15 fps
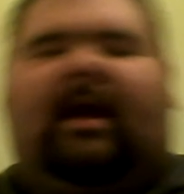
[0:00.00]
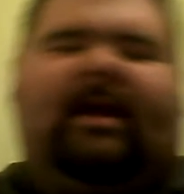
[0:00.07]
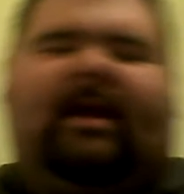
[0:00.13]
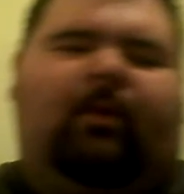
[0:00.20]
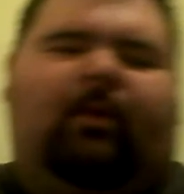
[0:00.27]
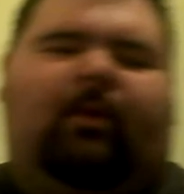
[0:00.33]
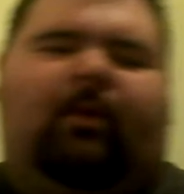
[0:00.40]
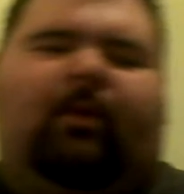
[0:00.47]

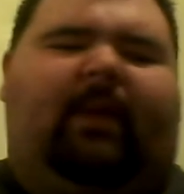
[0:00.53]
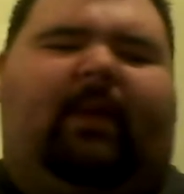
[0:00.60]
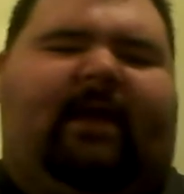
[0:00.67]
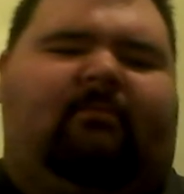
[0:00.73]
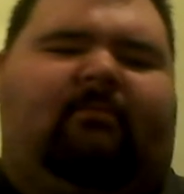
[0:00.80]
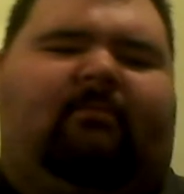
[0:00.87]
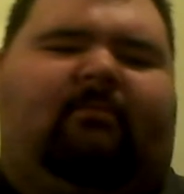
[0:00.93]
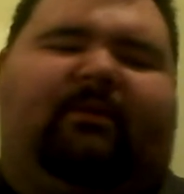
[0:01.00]
you would
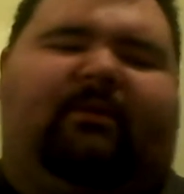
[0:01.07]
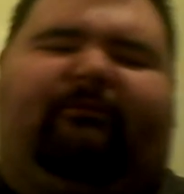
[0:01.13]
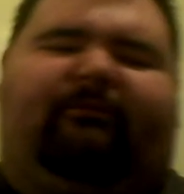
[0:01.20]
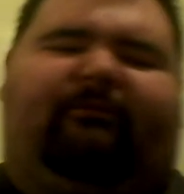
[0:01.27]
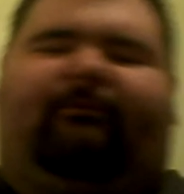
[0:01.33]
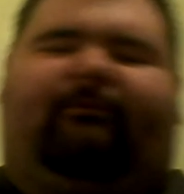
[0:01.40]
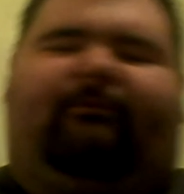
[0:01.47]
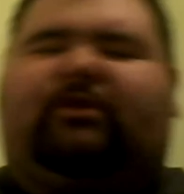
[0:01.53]
blame the
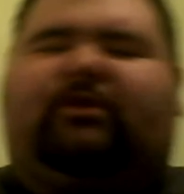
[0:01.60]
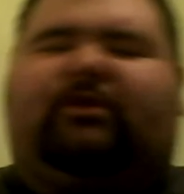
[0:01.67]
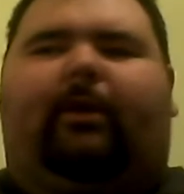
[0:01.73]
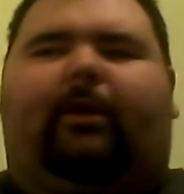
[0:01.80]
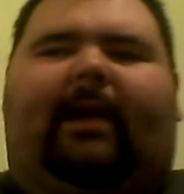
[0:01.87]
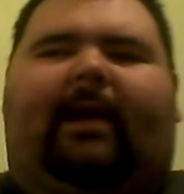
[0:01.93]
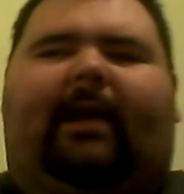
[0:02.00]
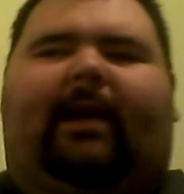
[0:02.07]

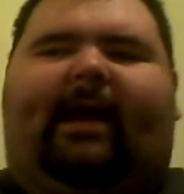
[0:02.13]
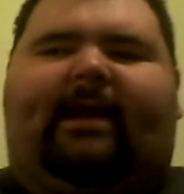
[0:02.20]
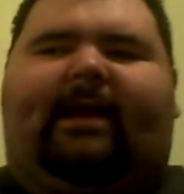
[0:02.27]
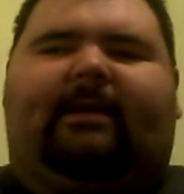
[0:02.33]
storyline